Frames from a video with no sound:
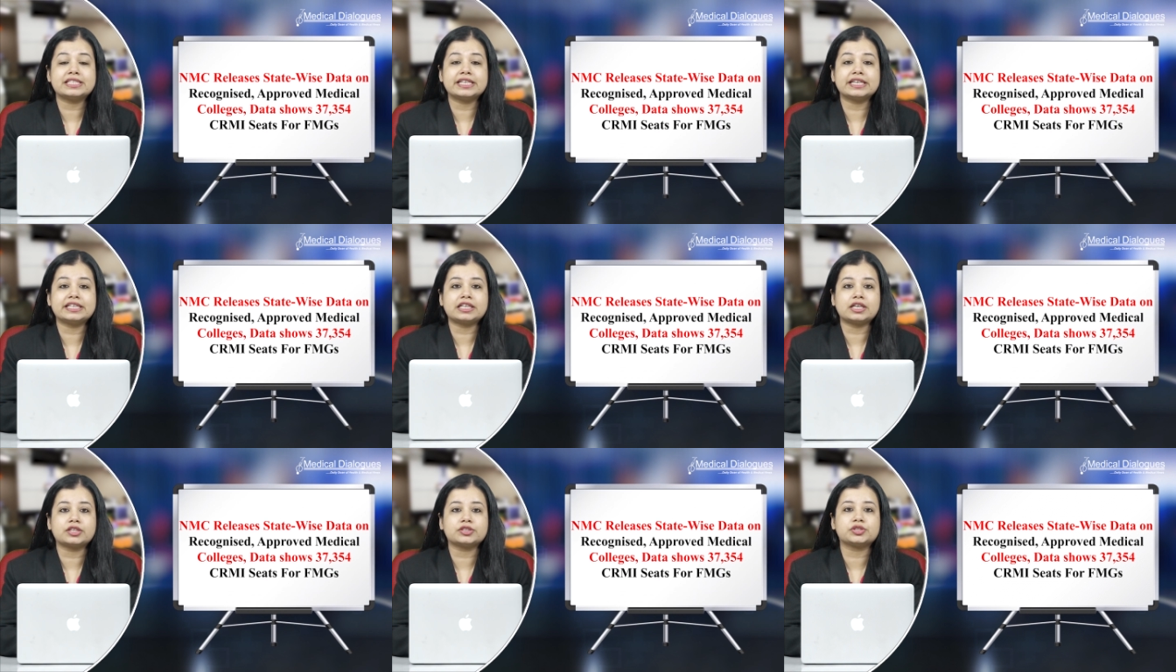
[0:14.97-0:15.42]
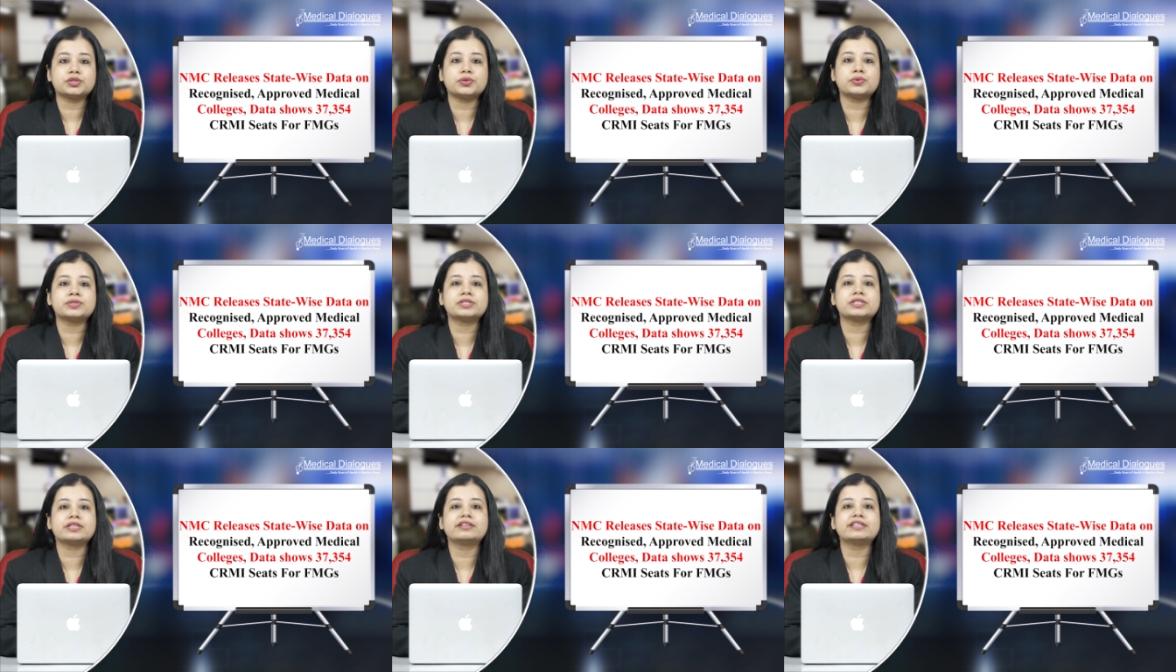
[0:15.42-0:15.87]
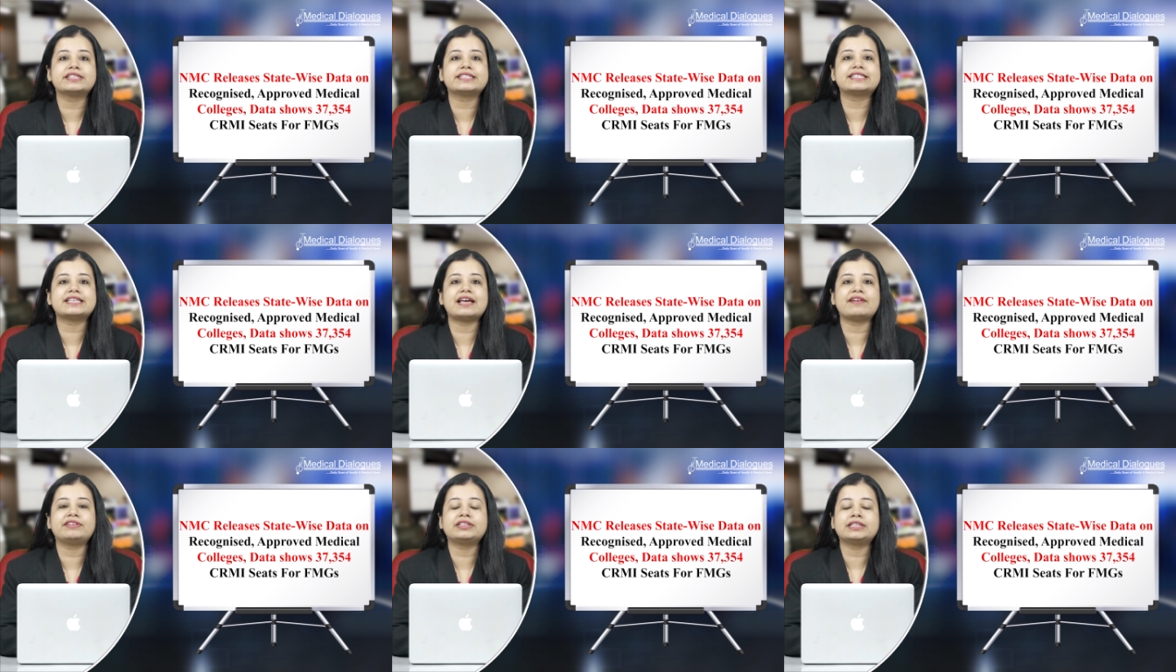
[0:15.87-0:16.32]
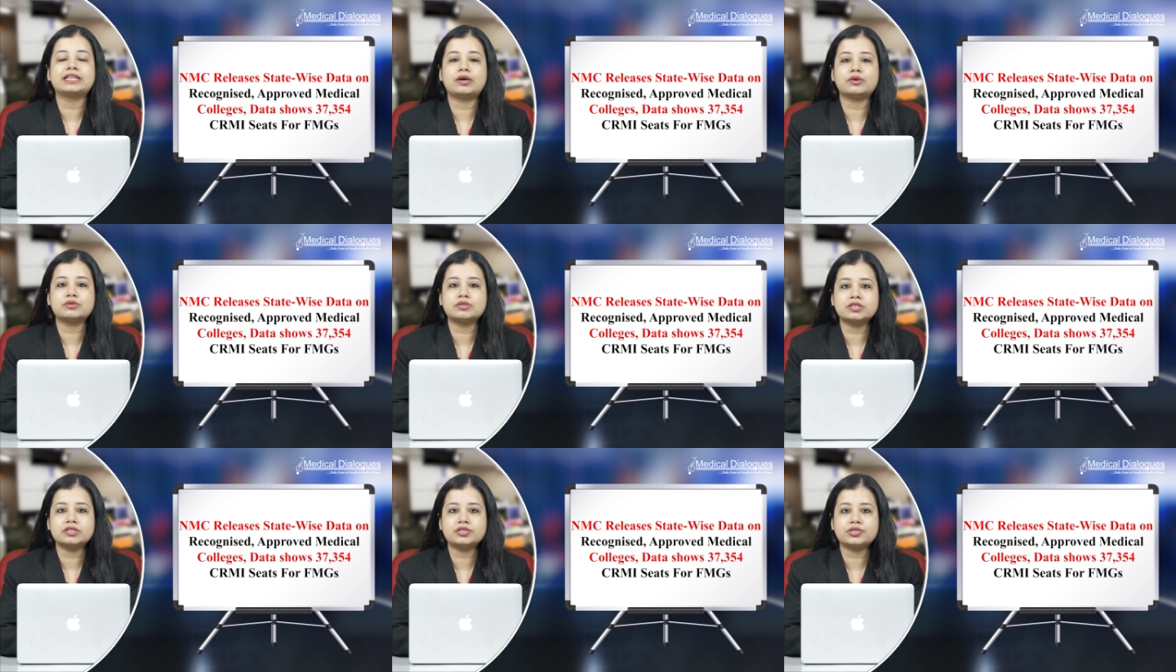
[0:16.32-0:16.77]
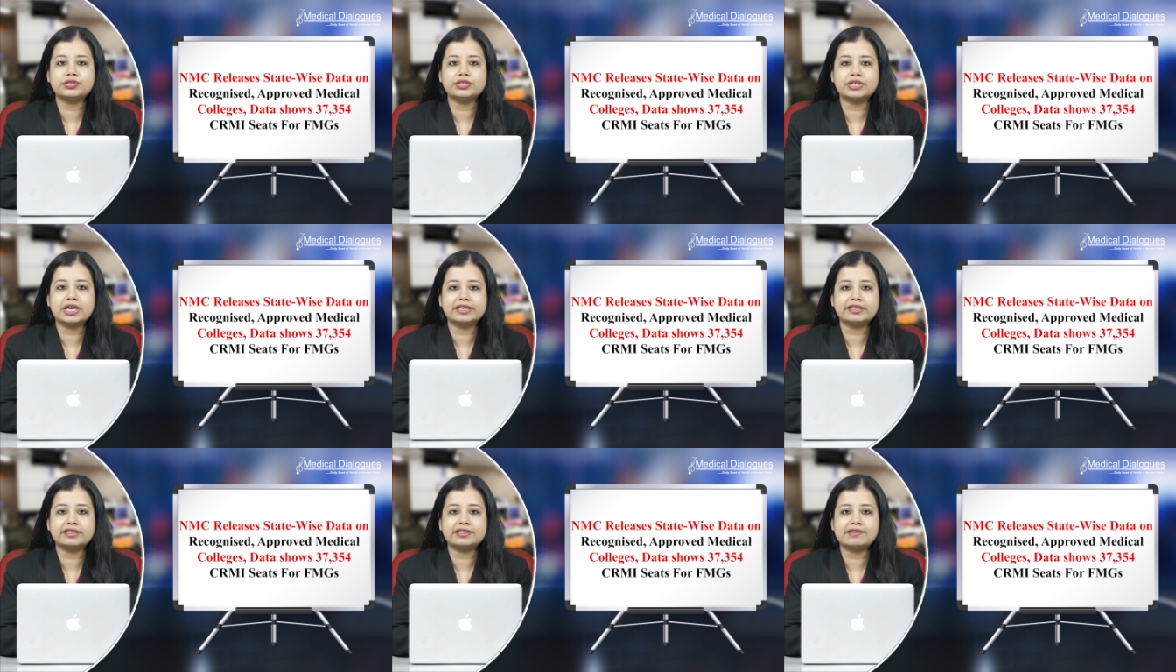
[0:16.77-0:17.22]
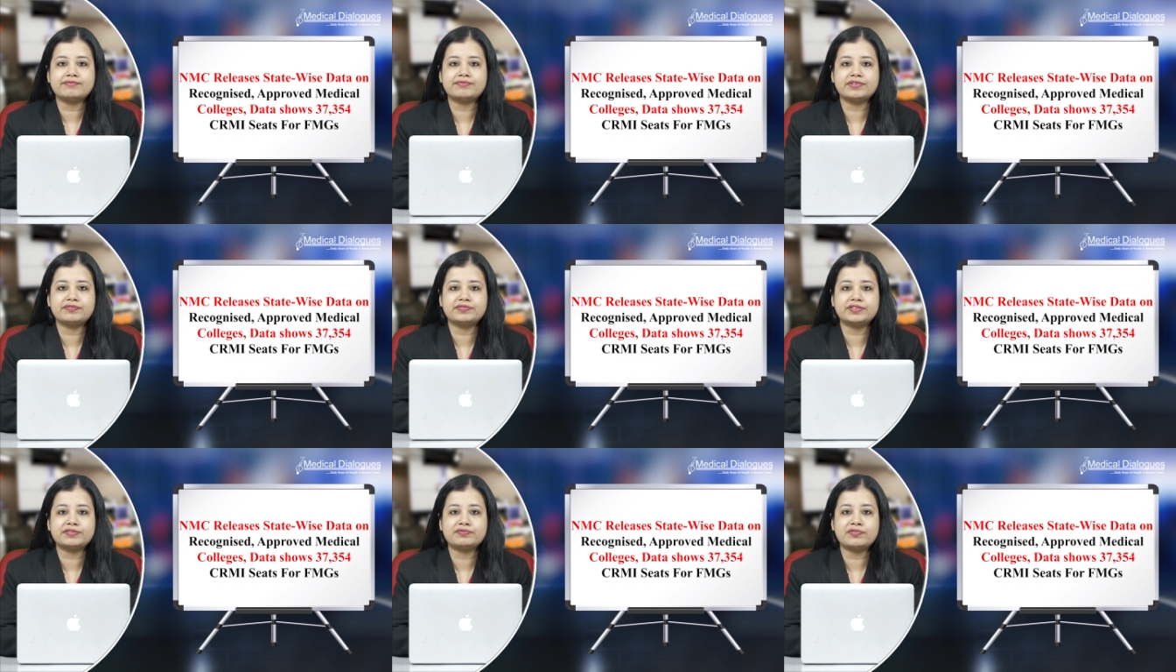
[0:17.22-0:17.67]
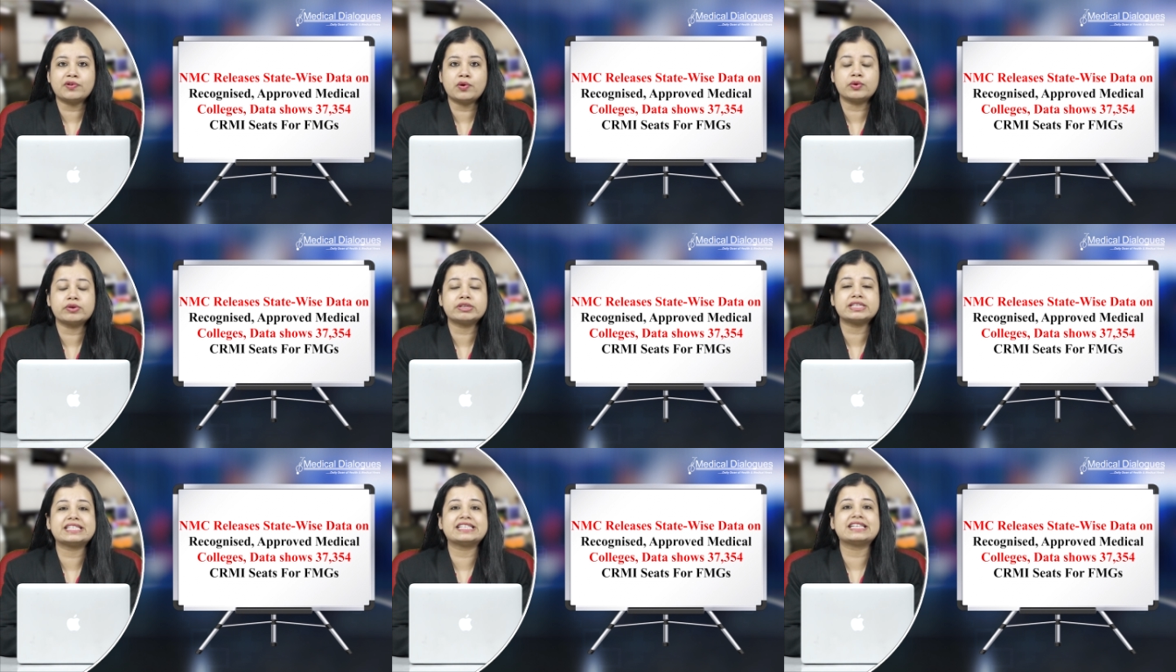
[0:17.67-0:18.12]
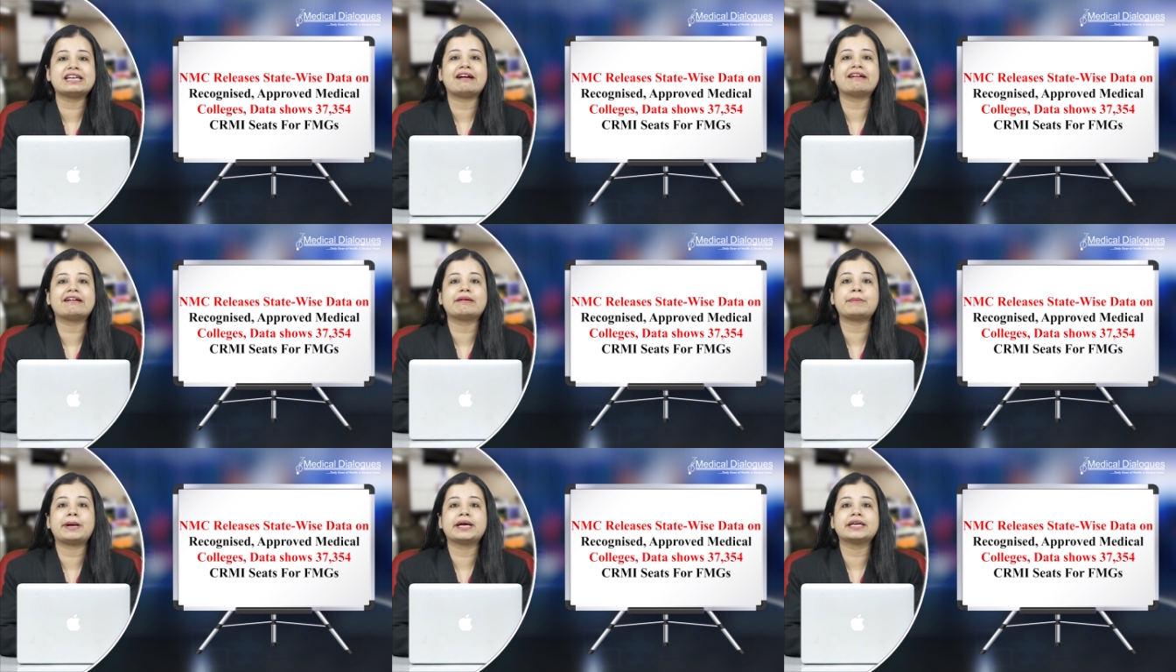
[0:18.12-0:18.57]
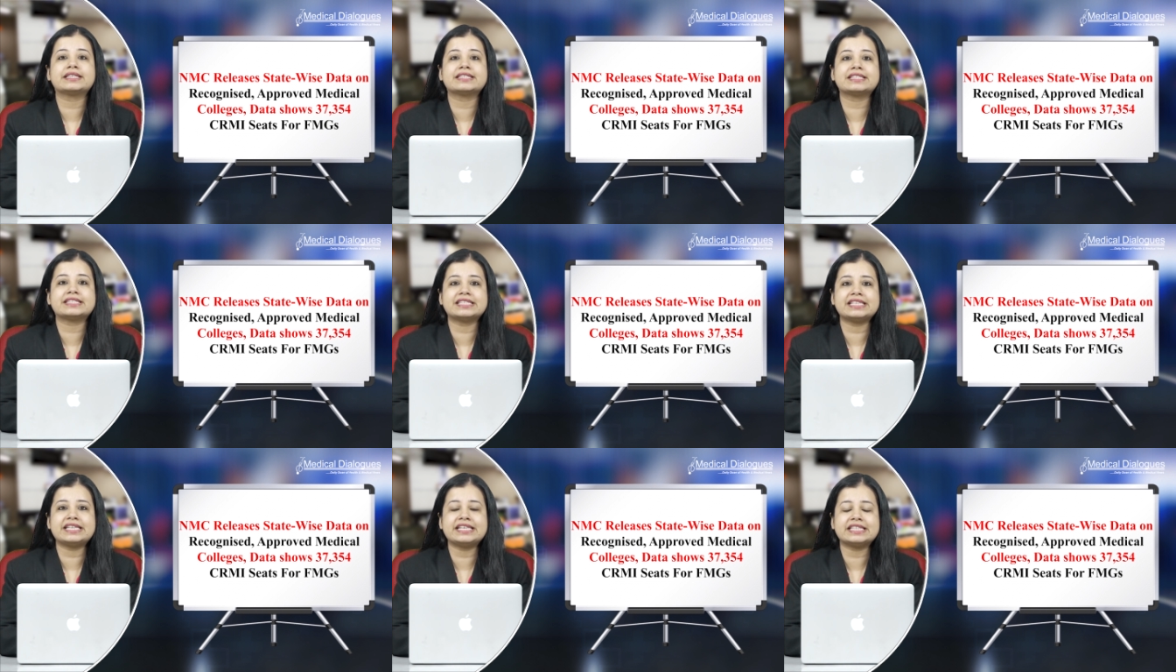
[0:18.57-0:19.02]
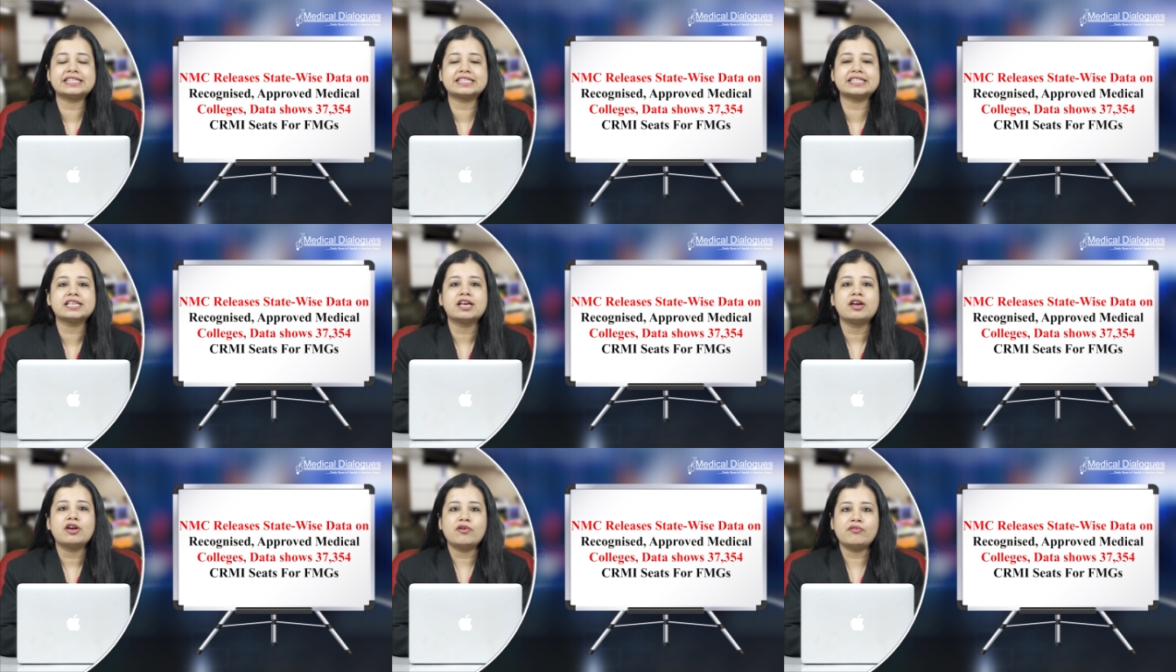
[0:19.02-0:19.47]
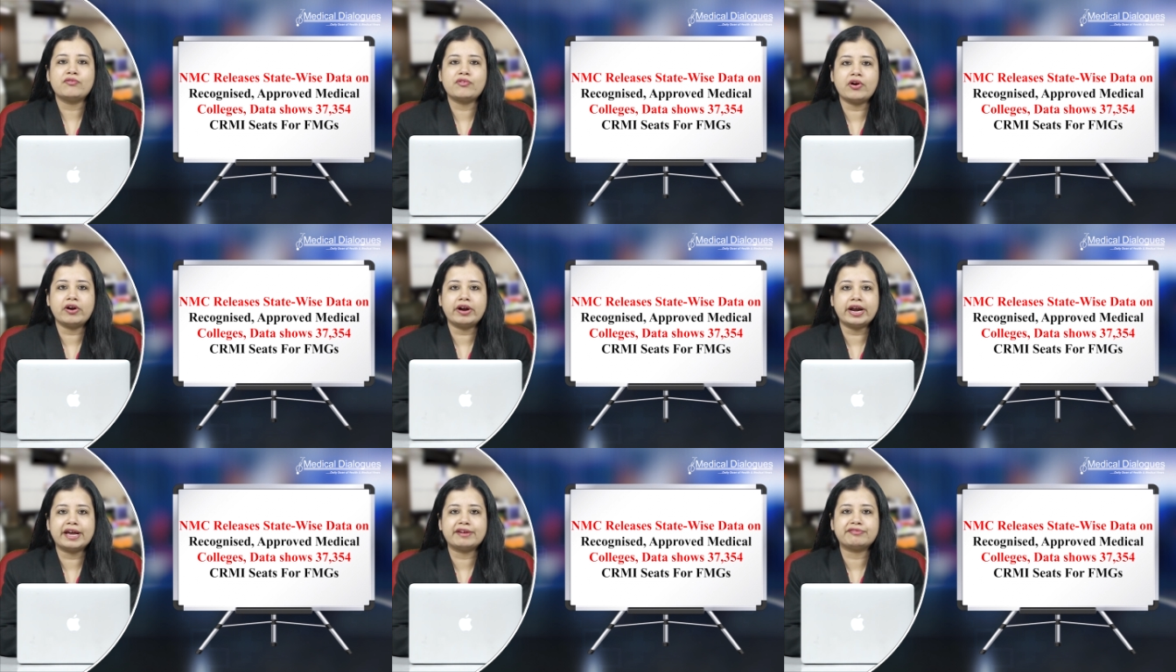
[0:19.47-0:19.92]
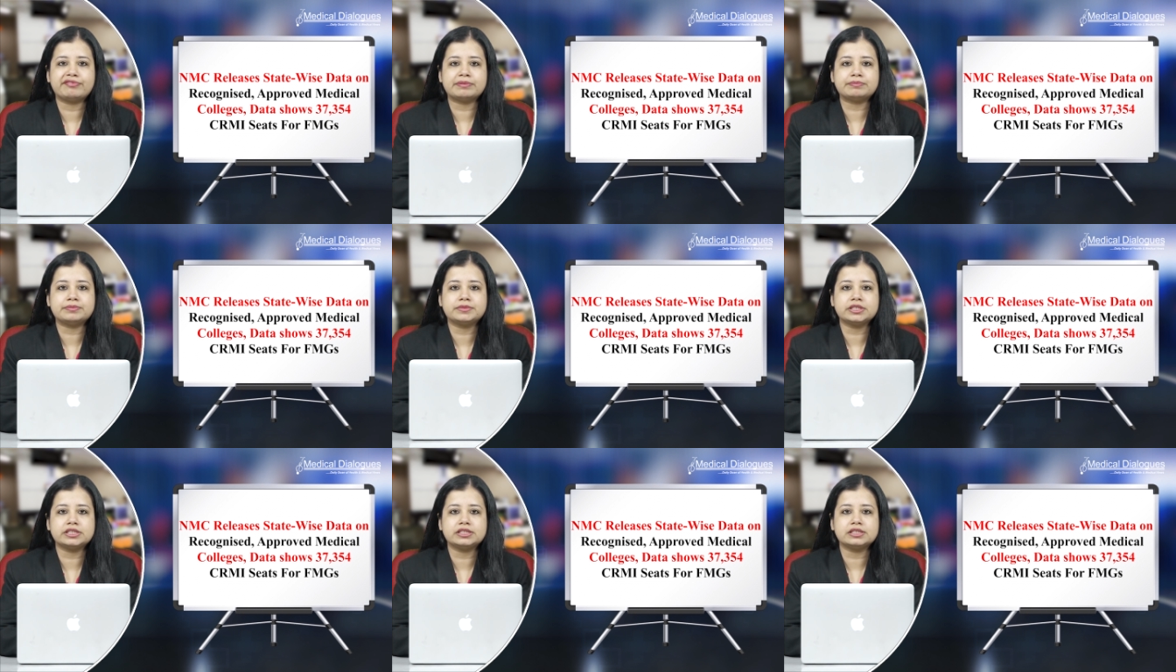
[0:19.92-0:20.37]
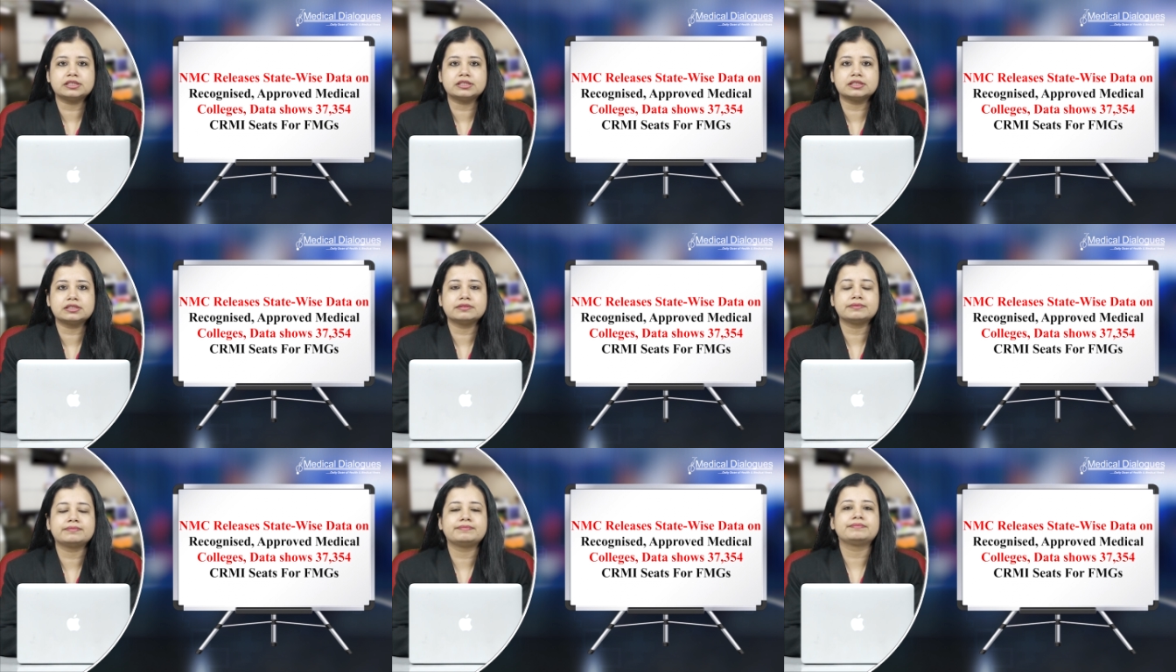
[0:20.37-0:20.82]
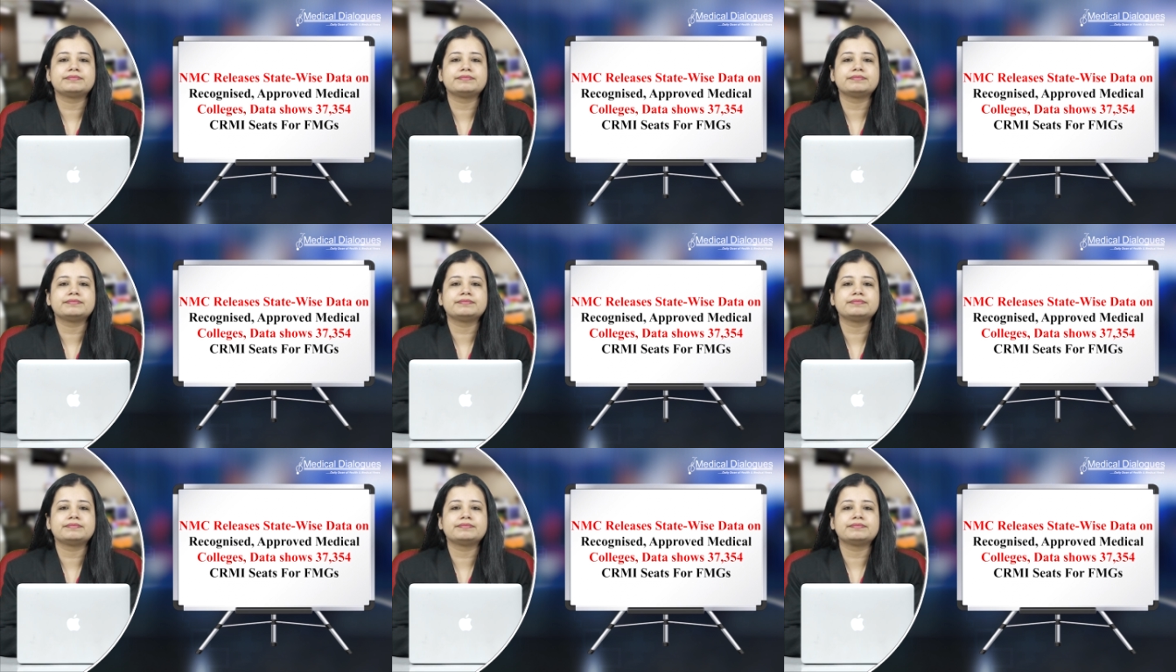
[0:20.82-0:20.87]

Data shows 37,354 CRMI seats for FMGs.